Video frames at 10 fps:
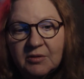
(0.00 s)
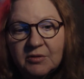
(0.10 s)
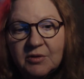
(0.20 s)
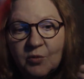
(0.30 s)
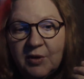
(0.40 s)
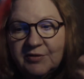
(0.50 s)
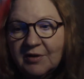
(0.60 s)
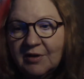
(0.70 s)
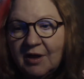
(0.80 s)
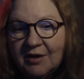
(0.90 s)
there
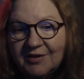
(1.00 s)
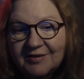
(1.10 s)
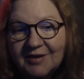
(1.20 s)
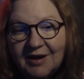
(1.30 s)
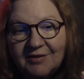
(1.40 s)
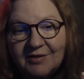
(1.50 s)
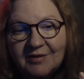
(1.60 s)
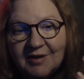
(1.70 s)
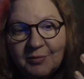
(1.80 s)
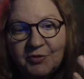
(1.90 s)
wasn't a lot of this kind of
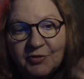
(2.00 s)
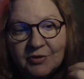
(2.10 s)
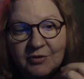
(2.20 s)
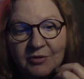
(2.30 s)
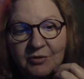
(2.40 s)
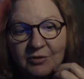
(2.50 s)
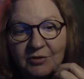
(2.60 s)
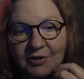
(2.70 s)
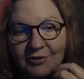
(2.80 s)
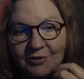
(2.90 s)
deception
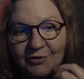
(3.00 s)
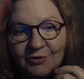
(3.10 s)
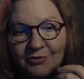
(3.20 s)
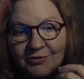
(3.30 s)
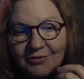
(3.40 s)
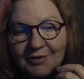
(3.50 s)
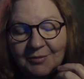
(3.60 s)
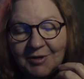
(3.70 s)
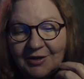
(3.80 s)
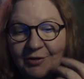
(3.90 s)
in the news. I
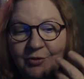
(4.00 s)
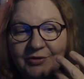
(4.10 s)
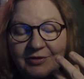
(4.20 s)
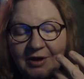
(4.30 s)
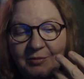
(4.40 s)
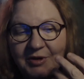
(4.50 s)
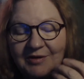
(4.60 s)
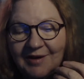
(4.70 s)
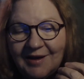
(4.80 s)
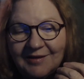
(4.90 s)
mean, there was some, but
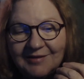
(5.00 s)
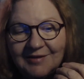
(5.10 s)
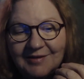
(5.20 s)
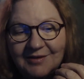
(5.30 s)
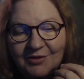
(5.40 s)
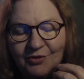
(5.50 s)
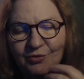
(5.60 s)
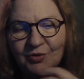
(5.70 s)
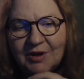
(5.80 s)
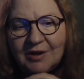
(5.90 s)
not to the
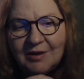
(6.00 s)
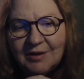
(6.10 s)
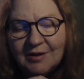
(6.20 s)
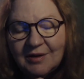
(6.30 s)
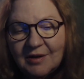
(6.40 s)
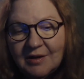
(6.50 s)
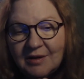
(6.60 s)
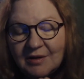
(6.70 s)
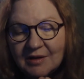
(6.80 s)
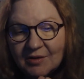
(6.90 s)
degree
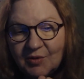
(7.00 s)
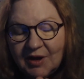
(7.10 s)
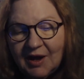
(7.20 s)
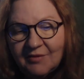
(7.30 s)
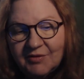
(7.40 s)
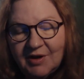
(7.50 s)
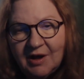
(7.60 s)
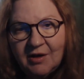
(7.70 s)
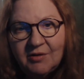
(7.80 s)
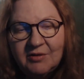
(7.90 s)
that we have
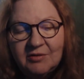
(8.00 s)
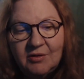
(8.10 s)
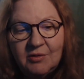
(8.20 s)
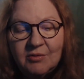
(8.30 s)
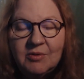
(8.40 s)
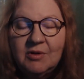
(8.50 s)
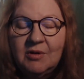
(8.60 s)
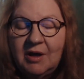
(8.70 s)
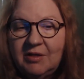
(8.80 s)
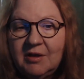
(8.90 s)
now. And so,
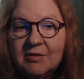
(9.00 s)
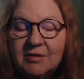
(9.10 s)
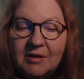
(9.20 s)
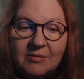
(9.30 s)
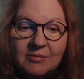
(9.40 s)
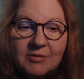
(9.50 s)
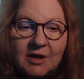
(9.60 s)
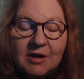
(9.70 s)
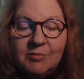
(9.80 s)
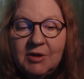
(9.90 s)
I think that
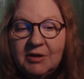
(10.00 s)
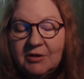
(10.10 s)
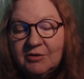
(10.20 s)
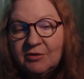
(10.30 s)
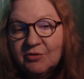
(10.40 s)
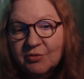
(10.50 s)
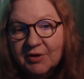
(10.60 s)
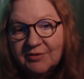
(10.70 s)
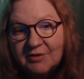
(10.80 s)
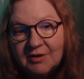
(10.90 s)
they can be a little too
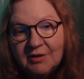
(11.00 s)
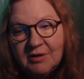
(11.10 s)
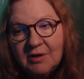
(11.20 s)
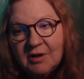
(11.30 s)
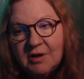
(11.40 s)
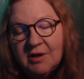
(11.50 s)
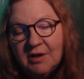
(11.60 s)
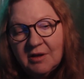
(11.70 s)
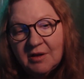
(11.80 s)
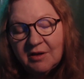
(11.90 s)
trusting.
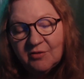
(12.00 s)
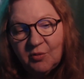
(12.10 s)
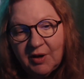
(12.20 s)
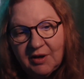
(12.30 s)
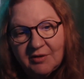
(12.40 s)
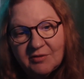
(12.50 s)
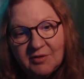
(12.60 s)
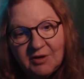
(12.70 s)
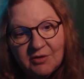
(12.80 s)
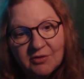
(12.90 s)
That's why
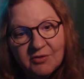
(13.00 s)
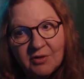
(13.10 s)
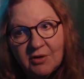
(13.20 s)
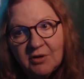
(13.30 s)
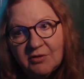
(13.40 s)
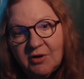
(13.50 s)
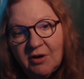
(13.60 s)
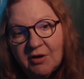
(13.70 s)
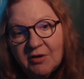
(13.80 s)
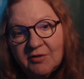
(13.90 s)
seniors are
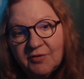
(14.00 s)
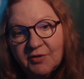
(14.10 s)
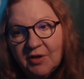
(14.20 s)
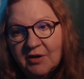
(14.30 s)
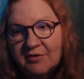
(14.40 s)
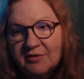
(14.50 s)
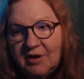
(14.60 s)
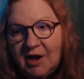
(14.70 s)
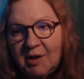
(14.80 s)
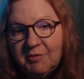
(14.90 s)
targeted for a lot of
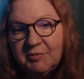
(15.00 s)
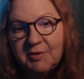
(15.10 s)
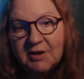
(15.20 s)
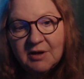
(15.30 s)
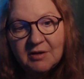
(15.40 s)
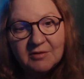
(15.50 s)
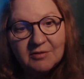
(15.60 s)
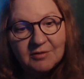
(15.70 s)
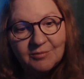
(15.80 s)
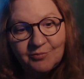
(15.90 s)
scams, because